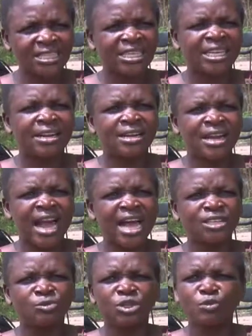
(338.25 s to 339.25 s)
the
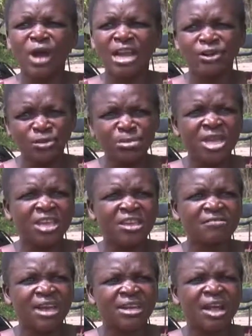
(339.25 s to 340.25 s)
drugs which were not being
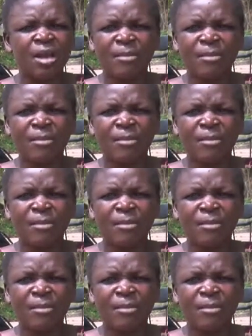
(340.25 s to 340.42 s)
given.